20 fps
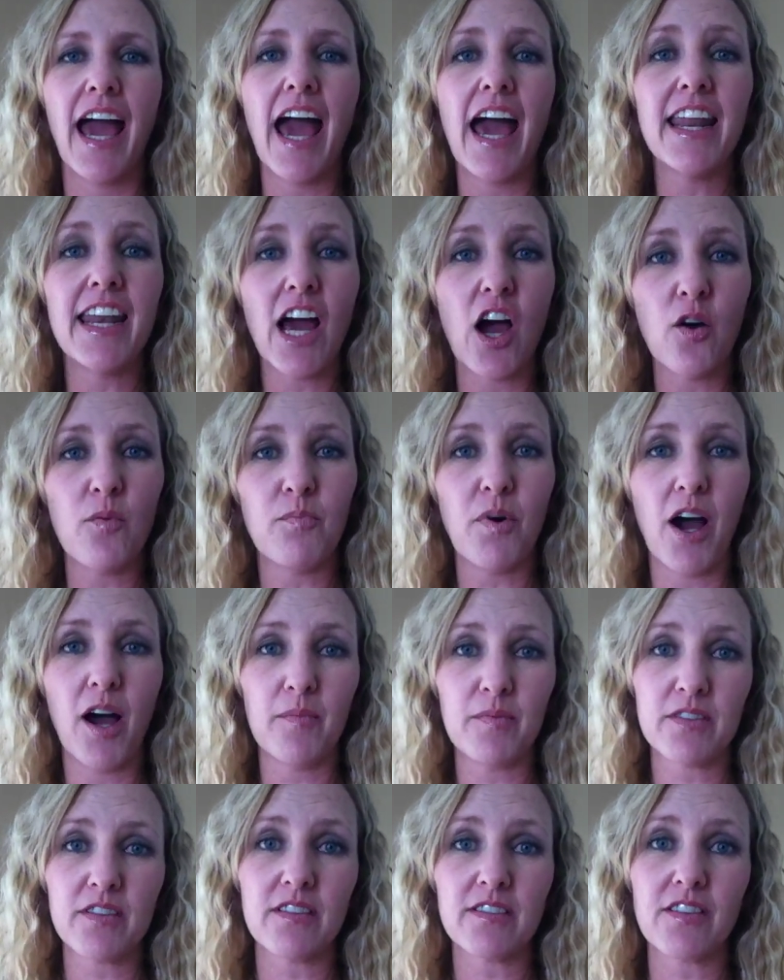And out
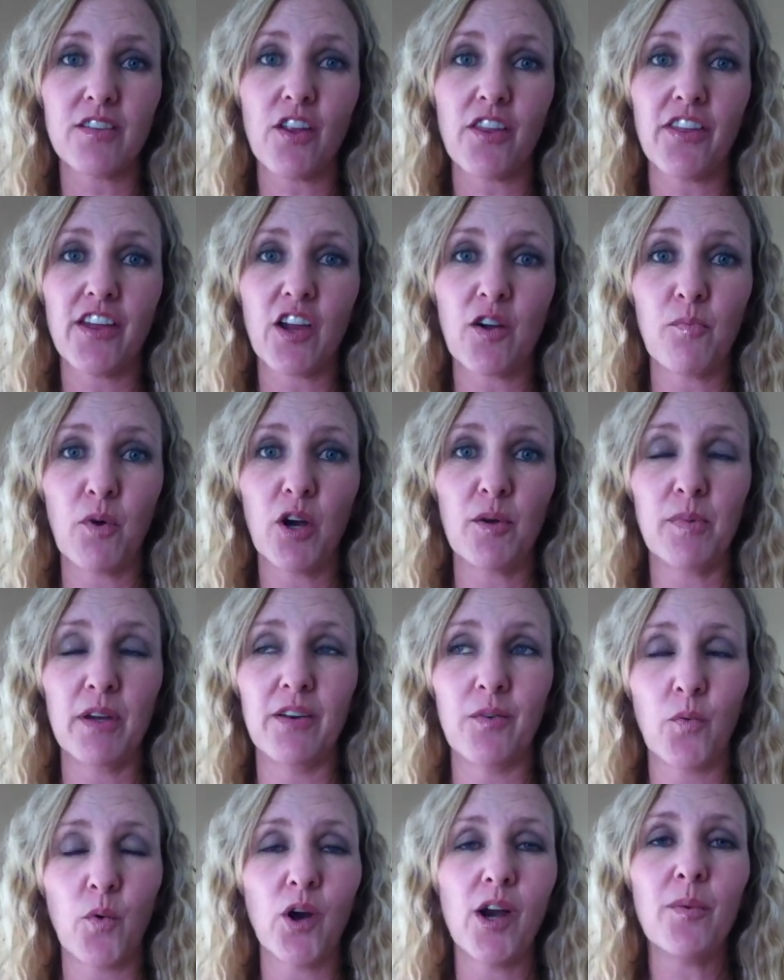pops this little thing of
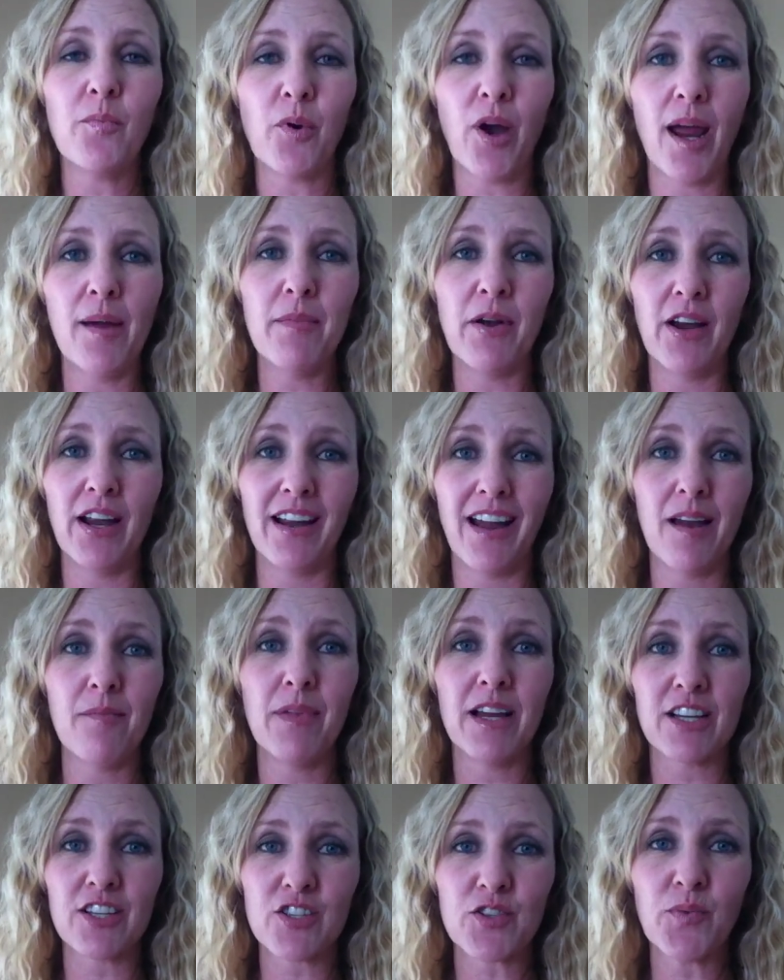bourbon. We're in primary. I'm
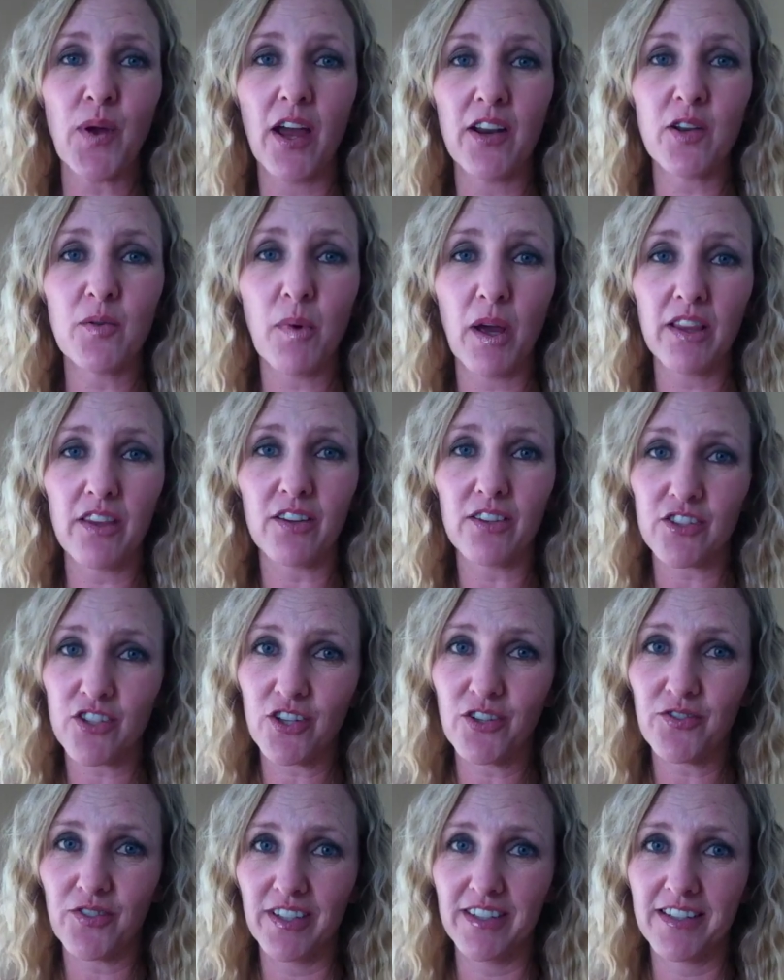like surrounded by little
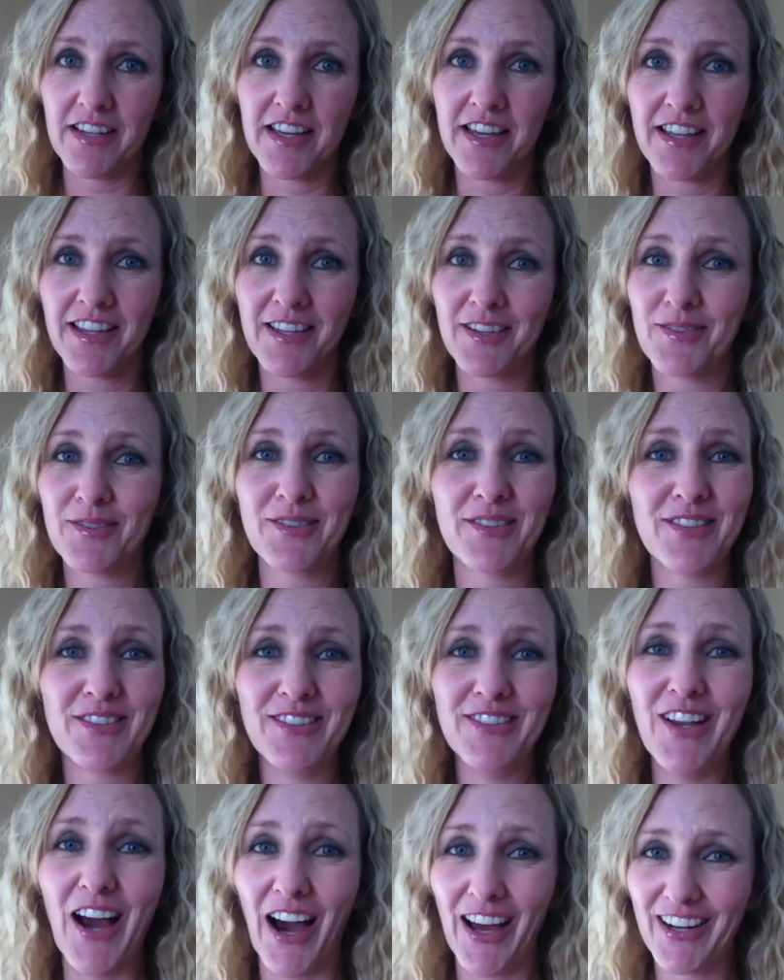children.
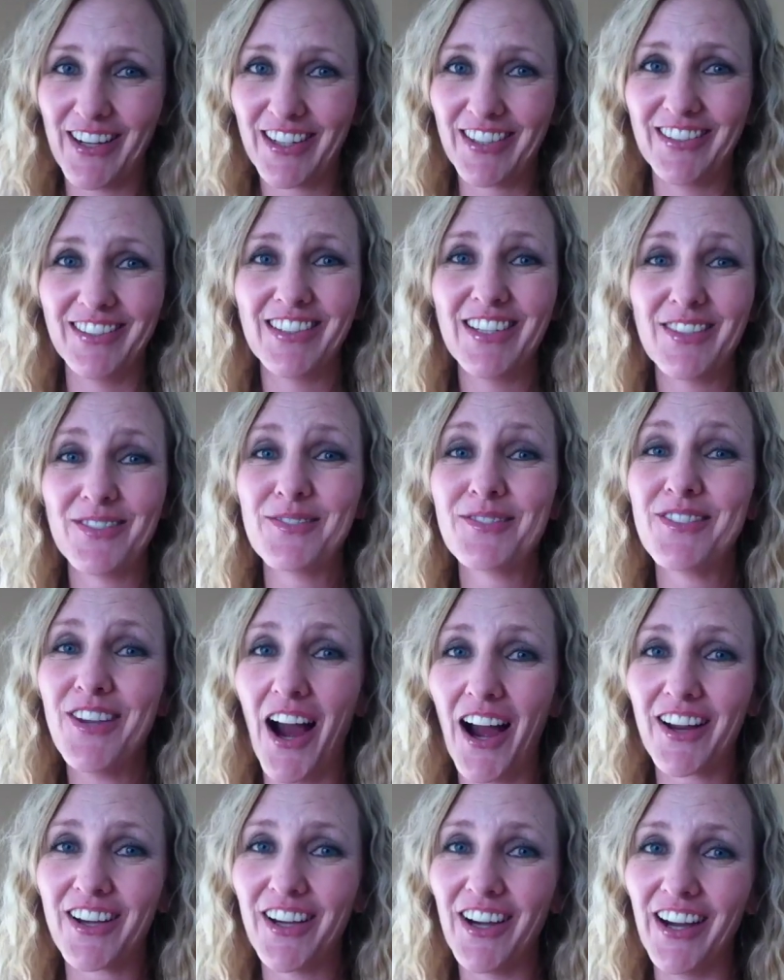This is
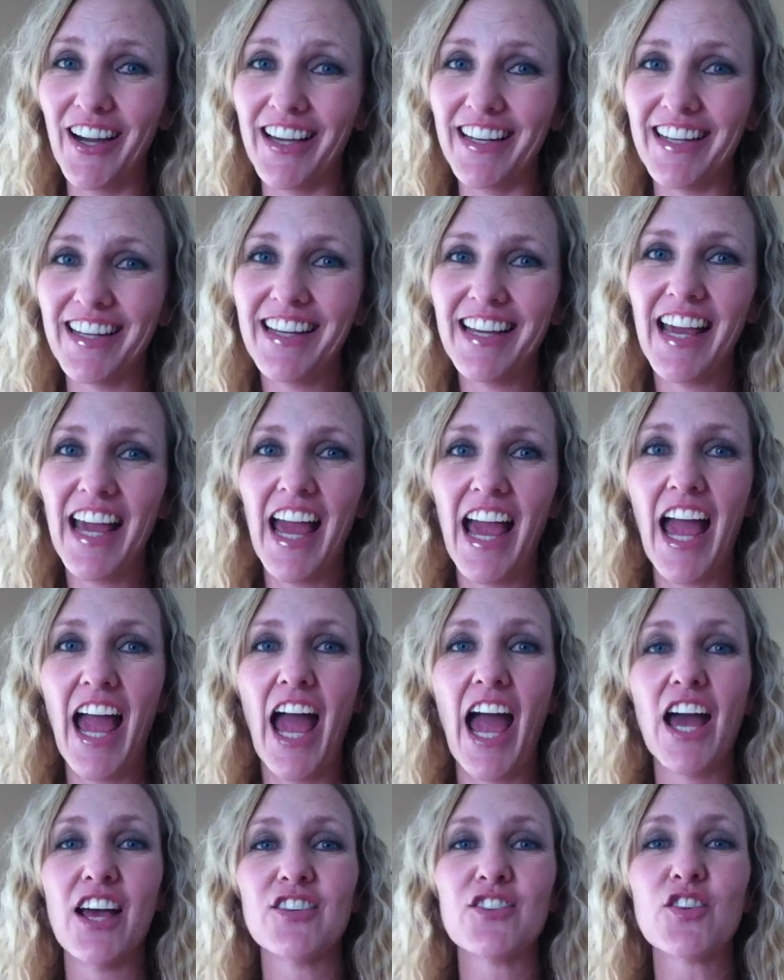not good.
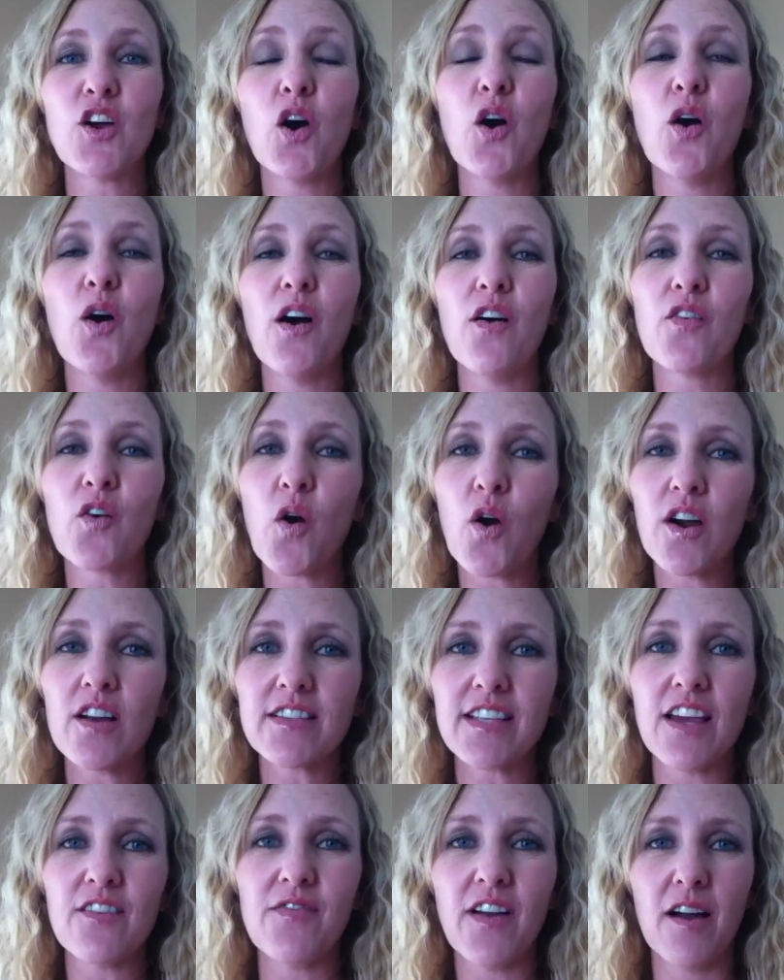So of
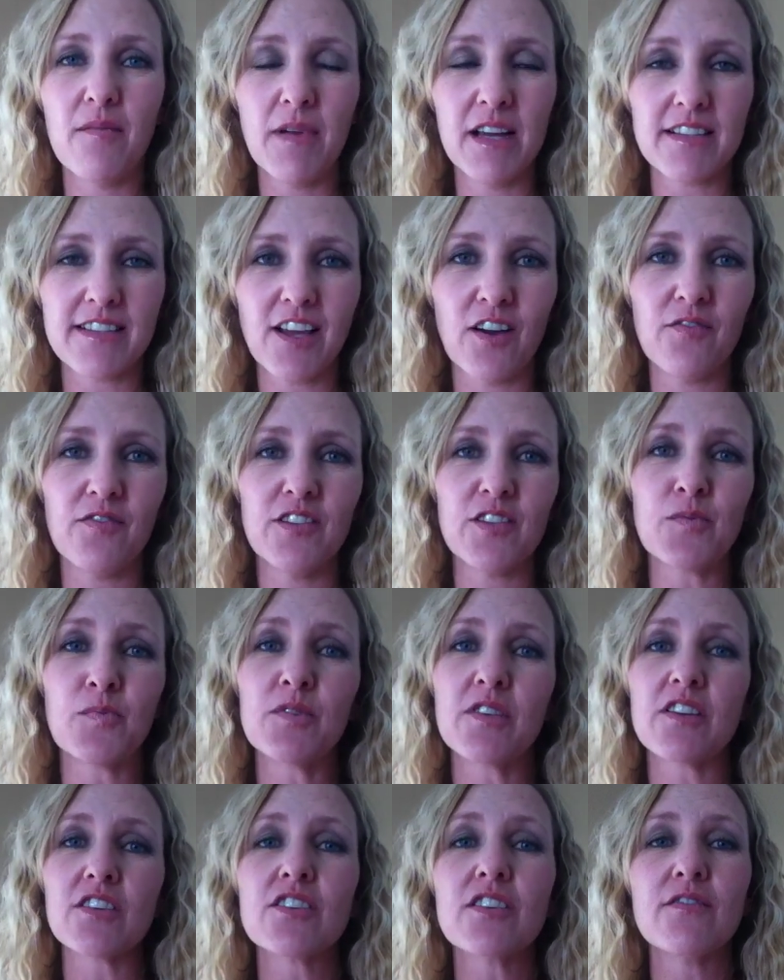course I found myself in this
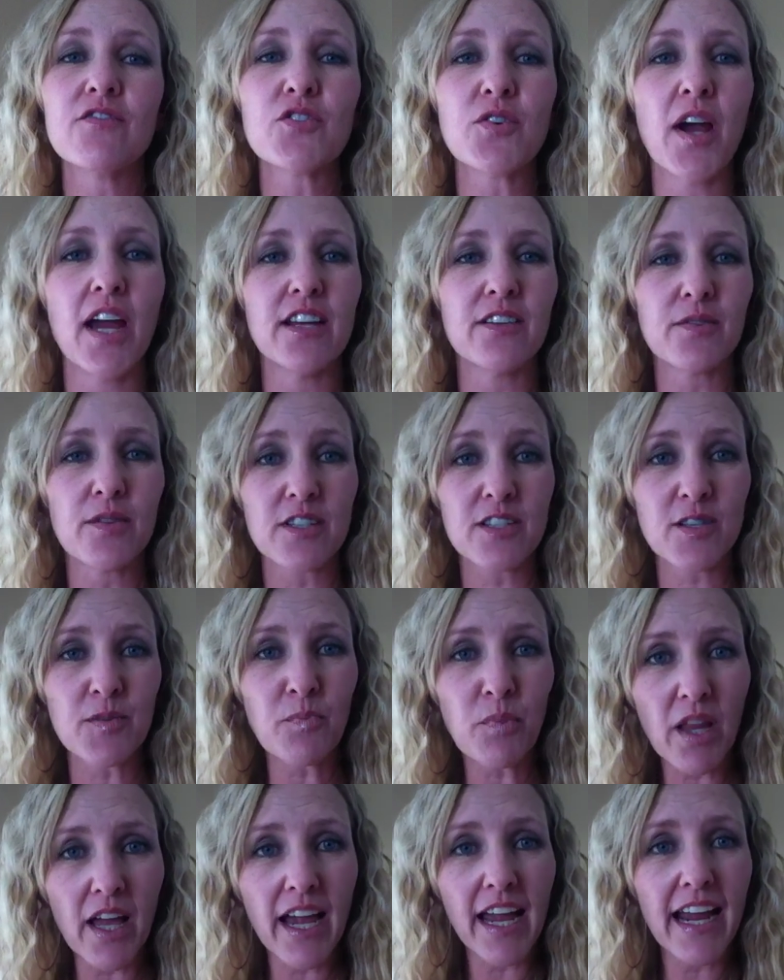position of trying to
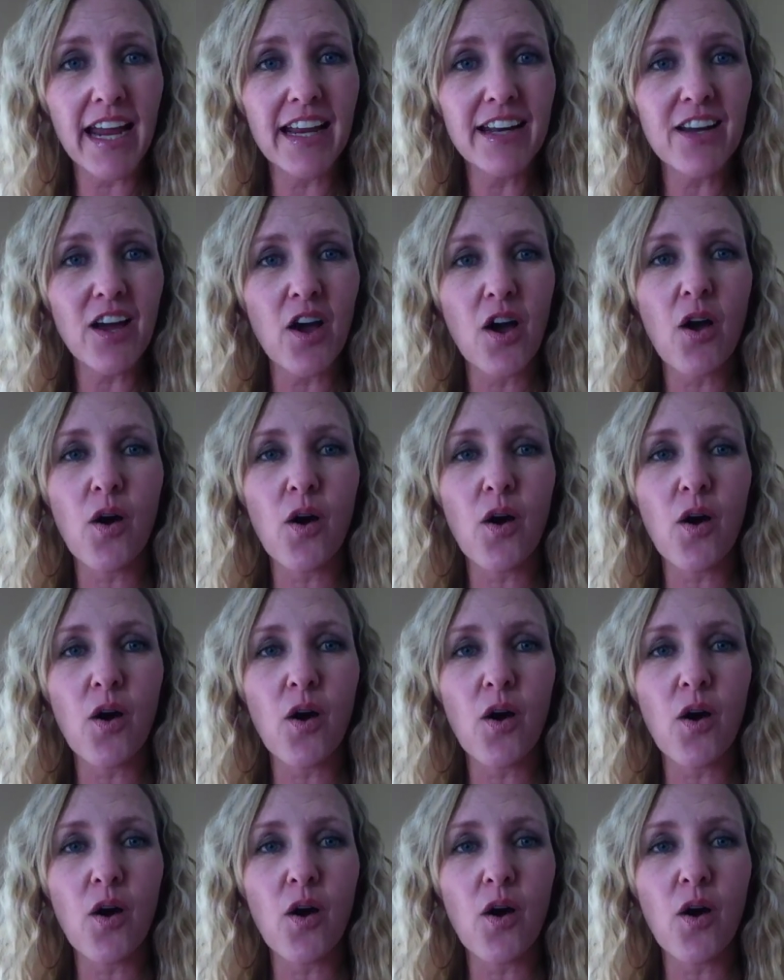explain